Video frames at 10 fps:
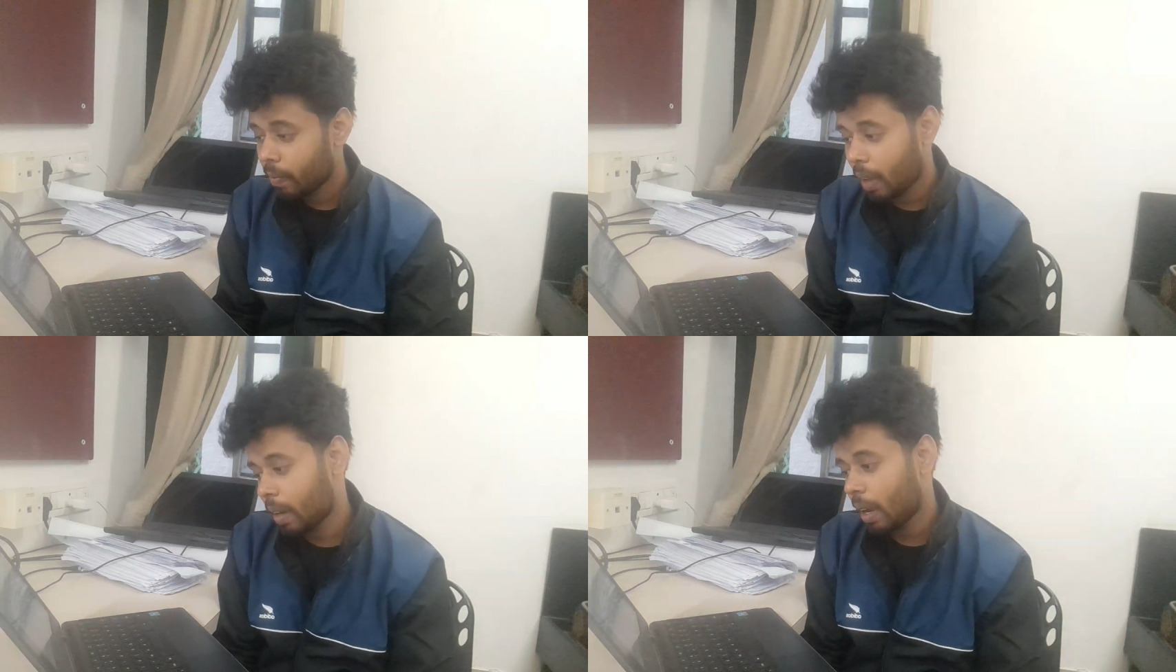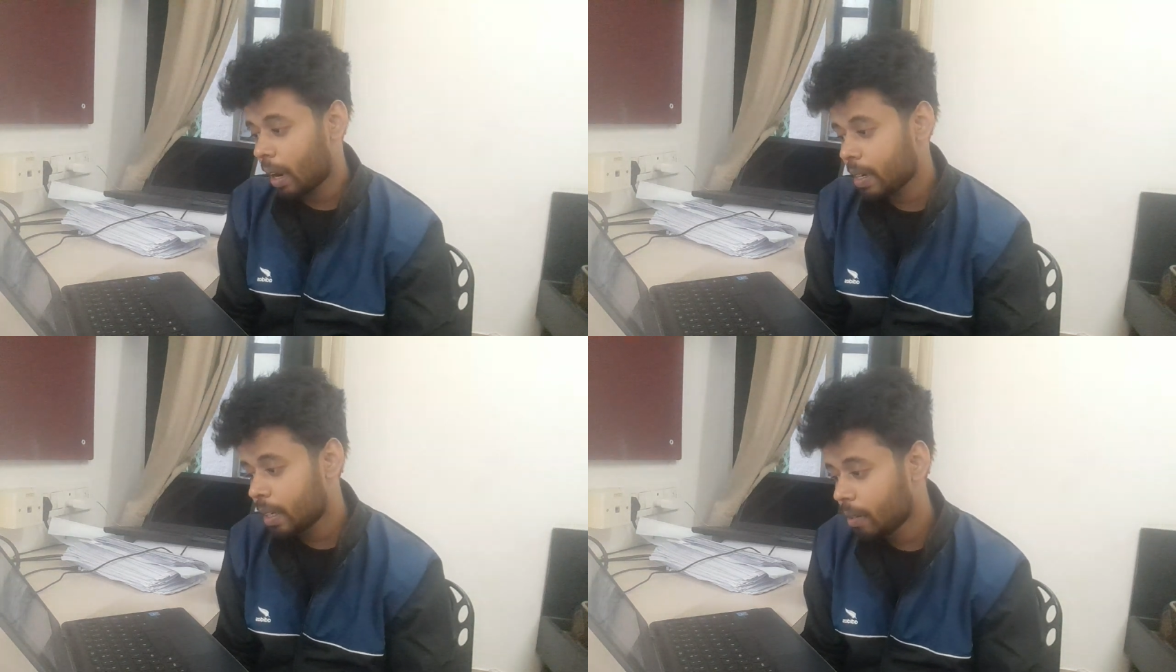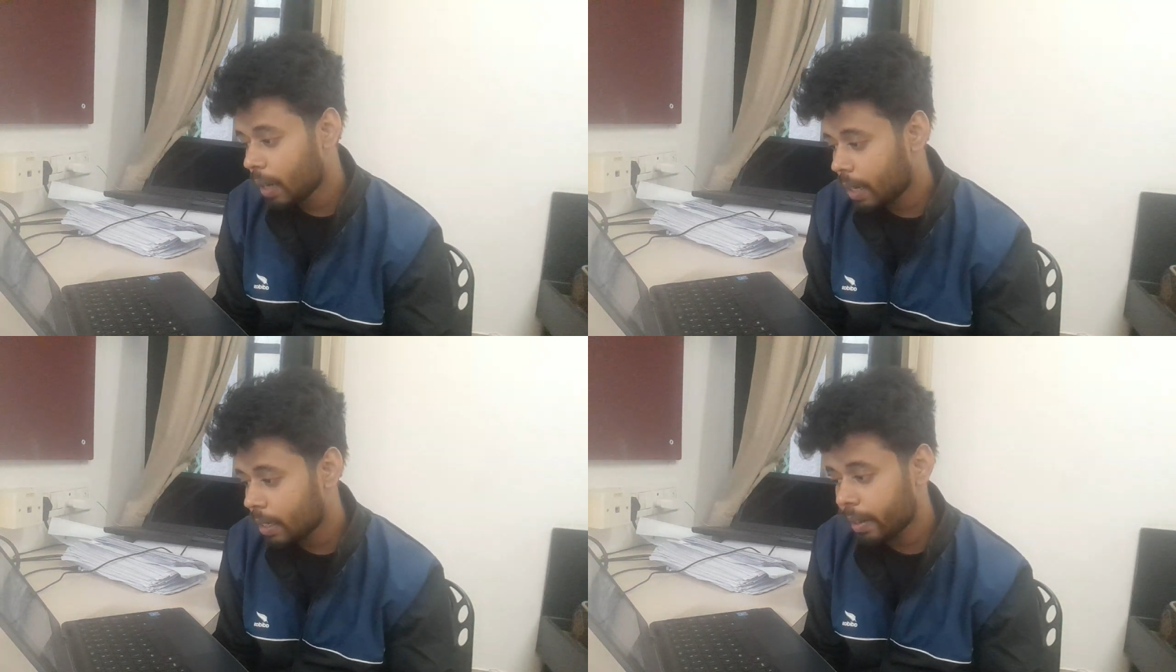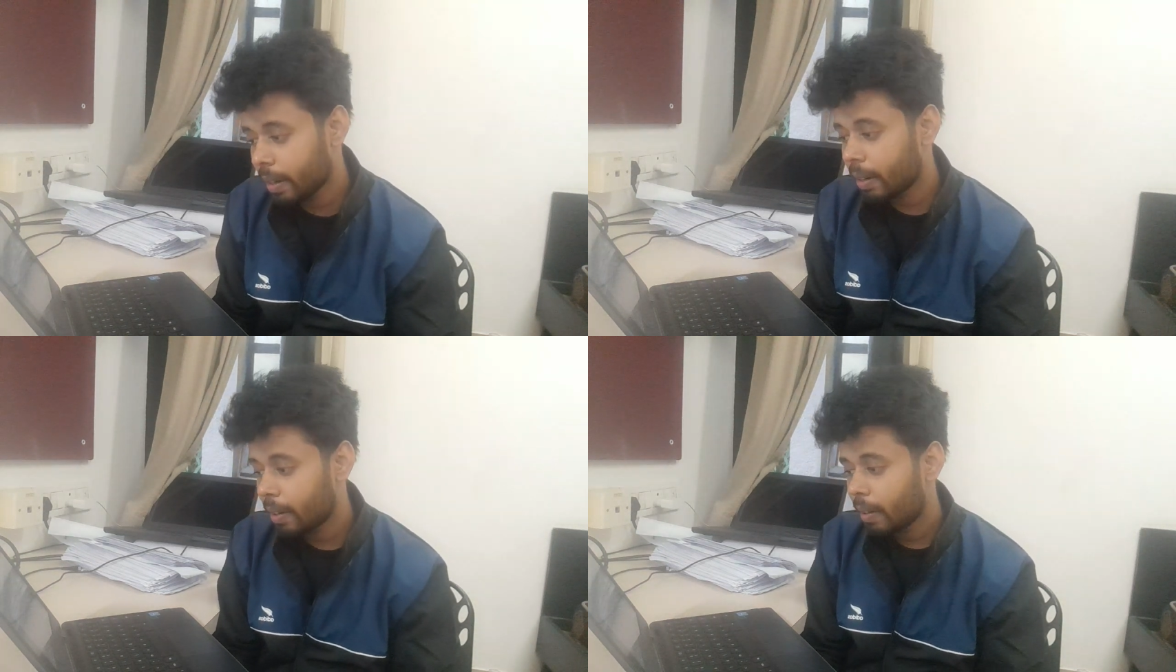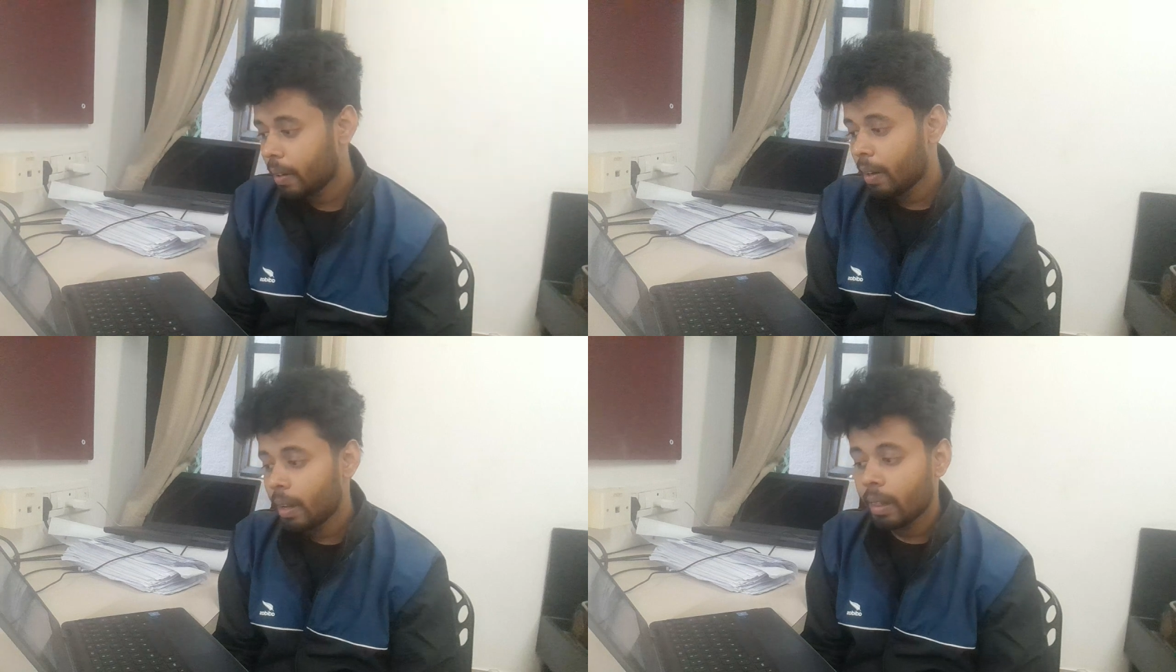and articulate their
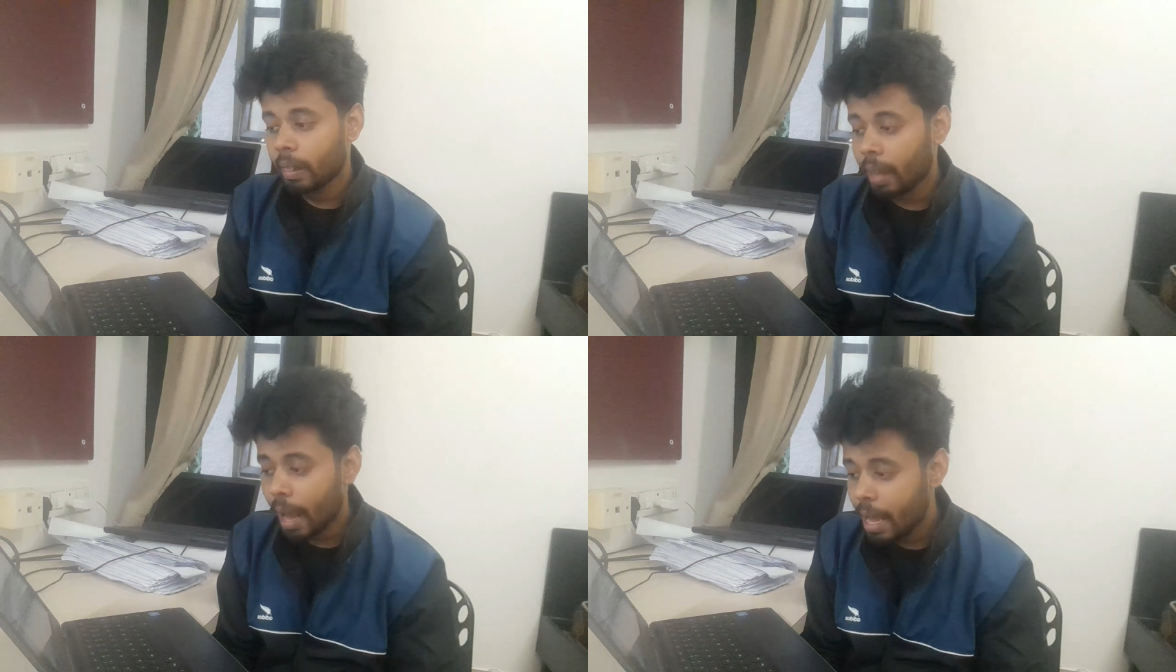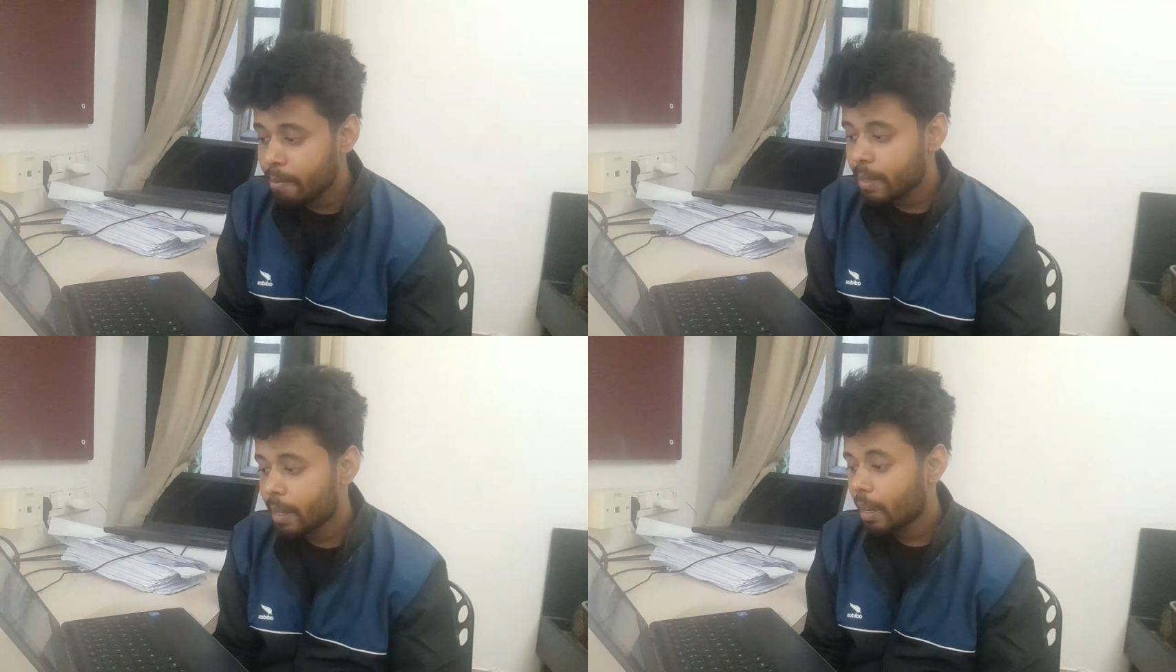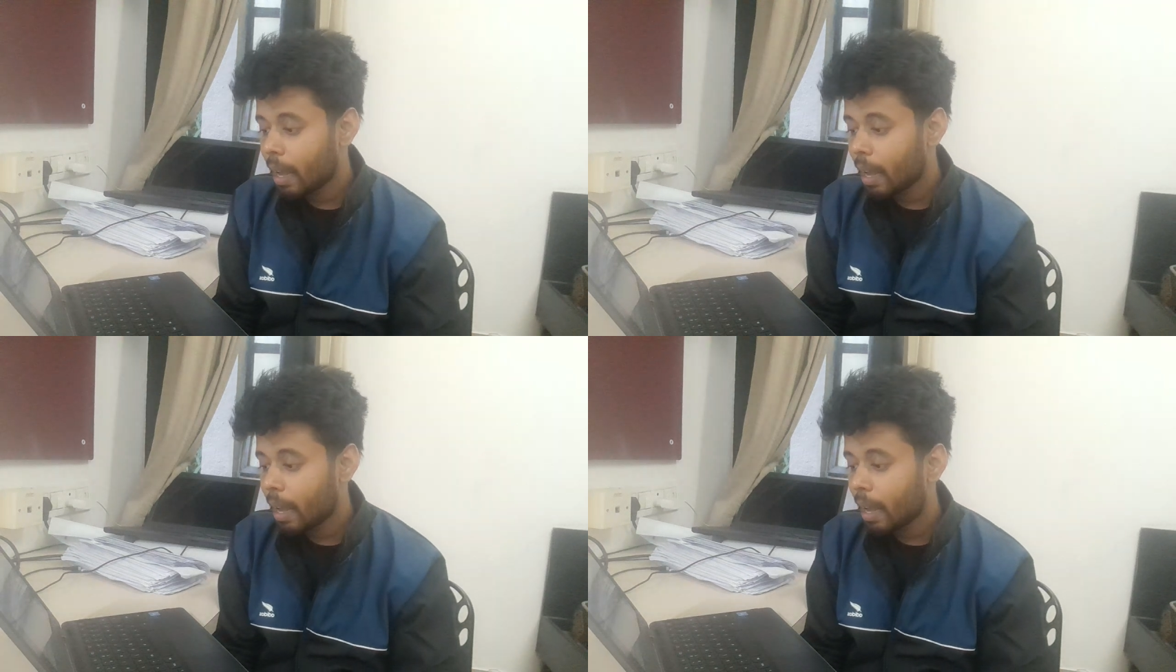lives